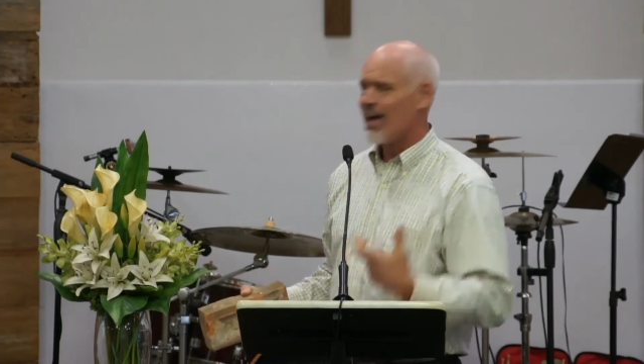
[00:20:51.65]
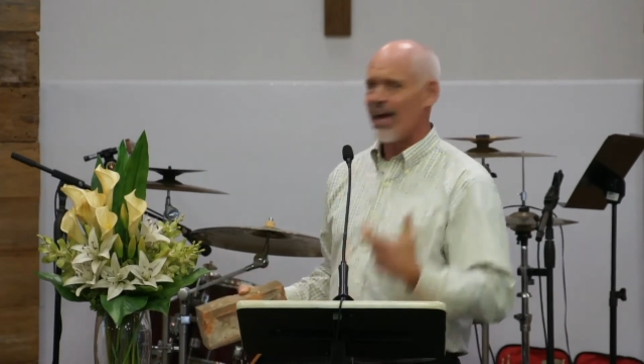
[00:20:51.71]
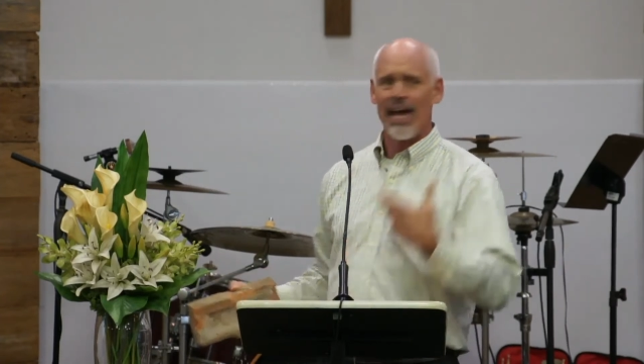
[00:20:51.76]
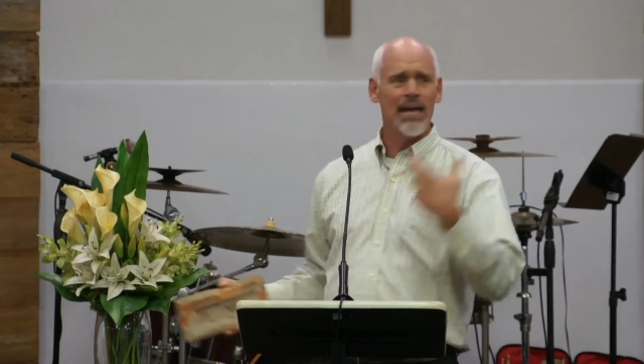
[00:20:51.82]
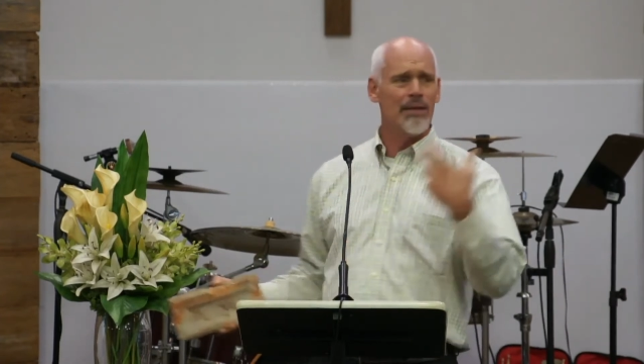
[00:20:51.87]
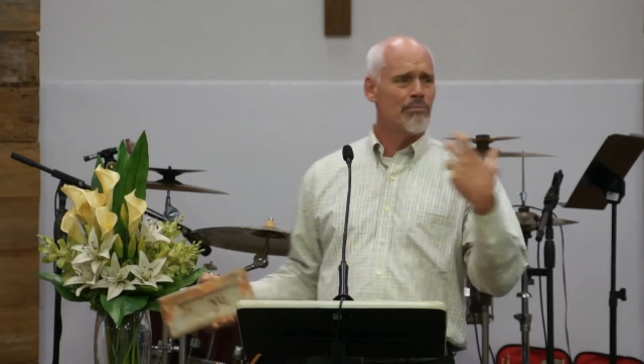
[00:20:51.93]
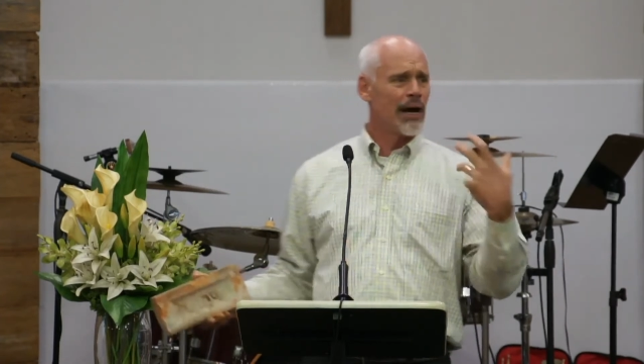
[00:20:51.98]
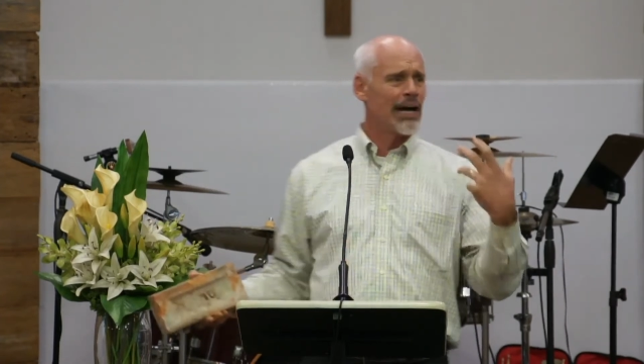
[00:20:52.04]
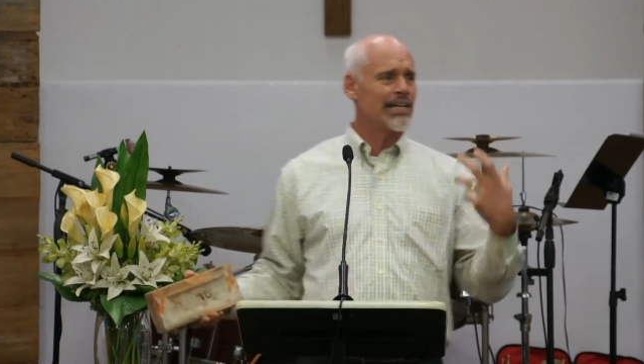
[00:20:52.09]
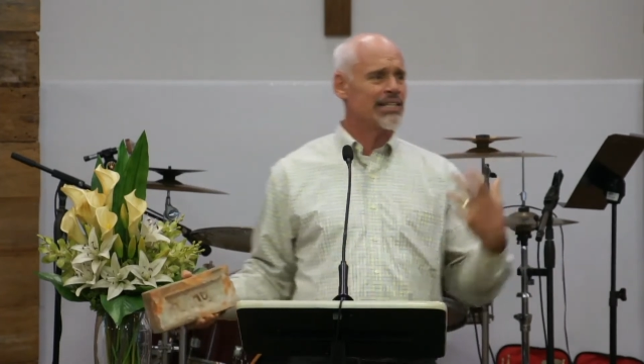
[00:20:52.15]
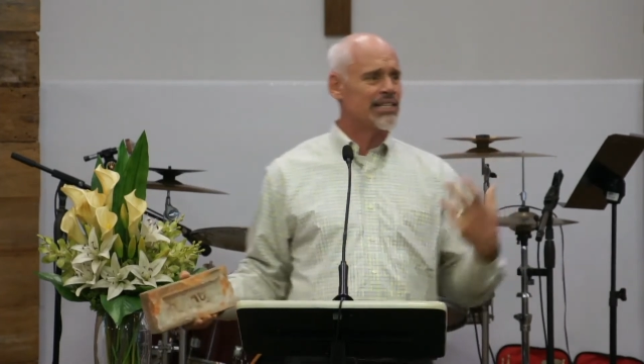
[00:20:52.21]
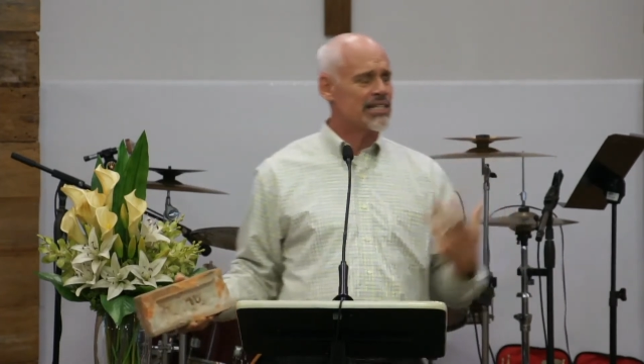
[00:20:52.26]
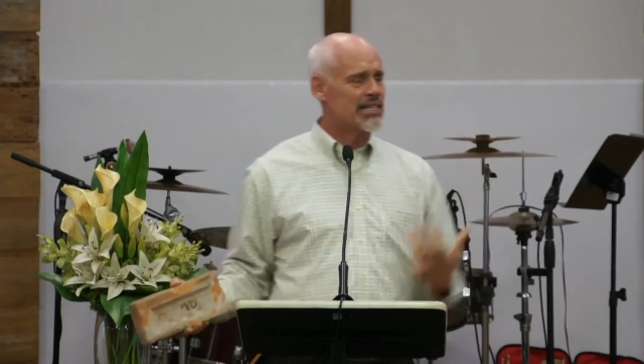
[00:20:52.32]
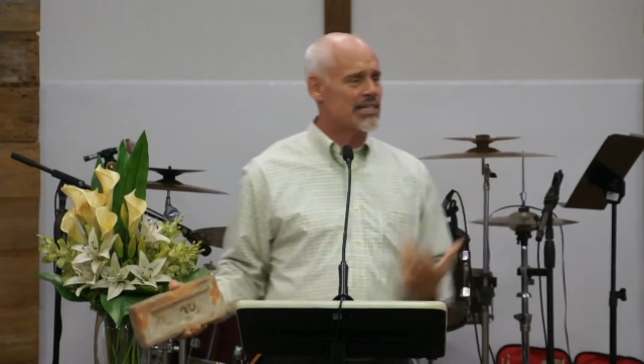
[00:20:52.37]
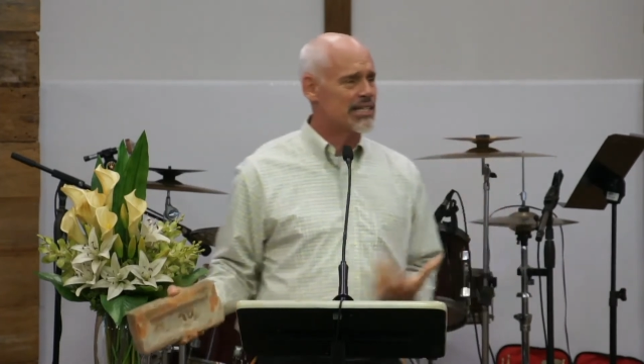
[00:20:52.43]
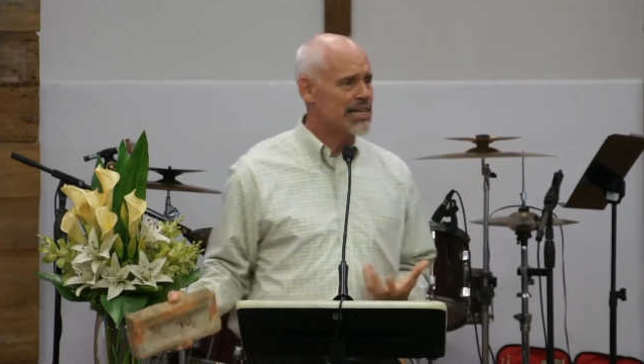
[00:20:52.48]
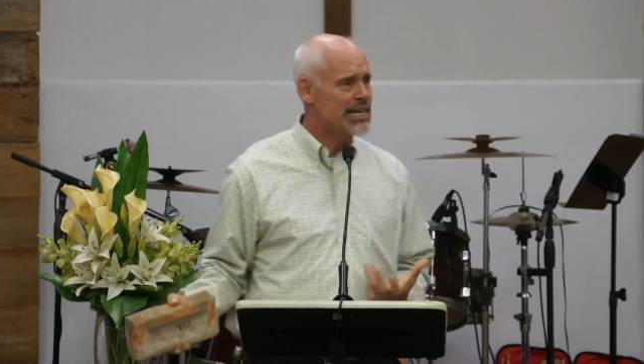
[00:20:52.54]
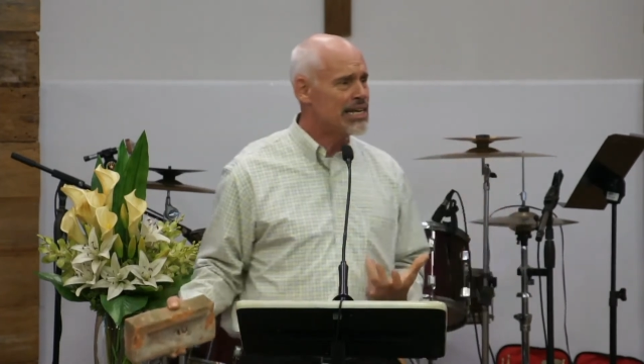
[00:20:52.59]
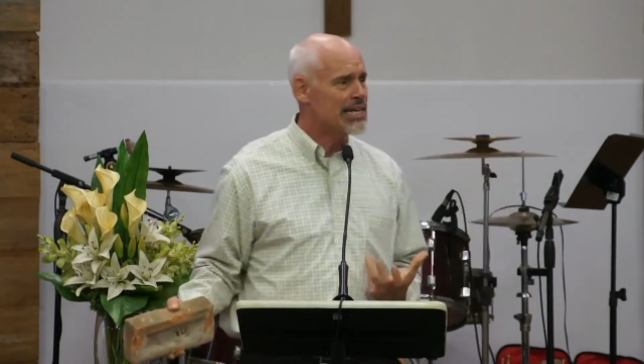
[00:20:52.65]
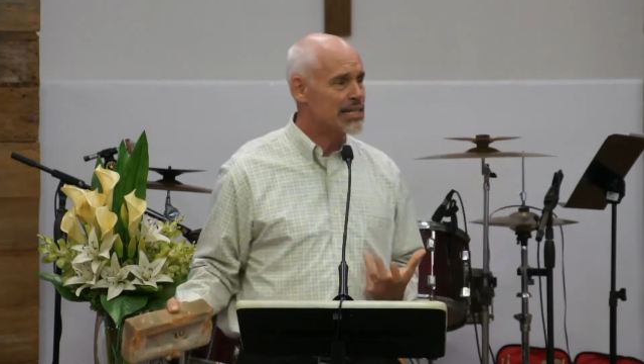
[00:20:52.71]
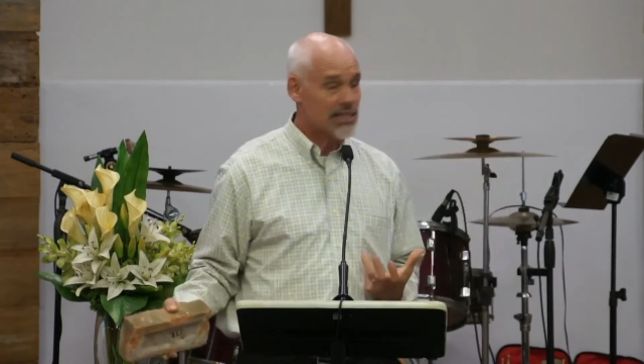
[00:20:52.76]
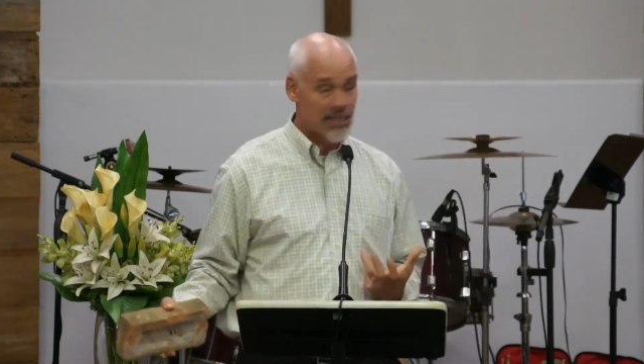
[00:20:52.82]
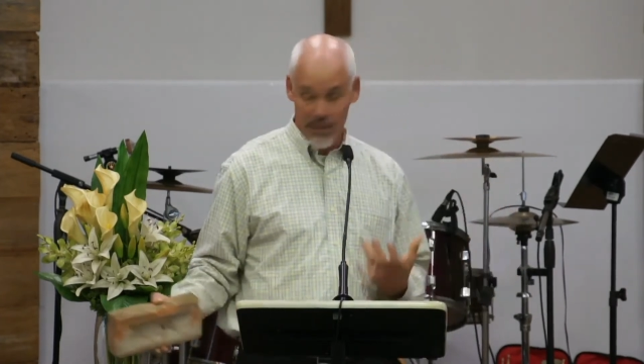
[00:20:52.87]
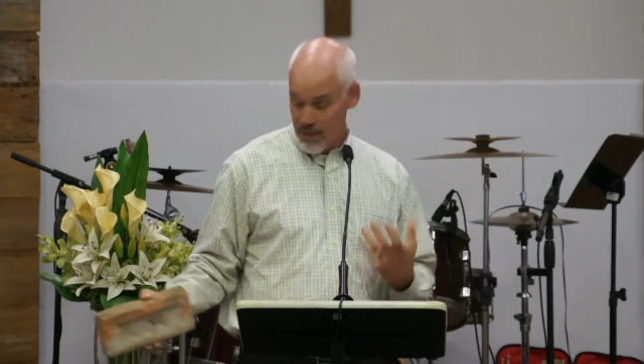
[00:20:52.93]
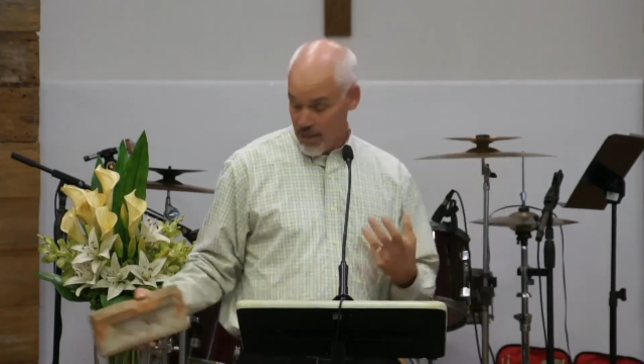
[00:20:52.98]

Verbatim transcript: and my deceit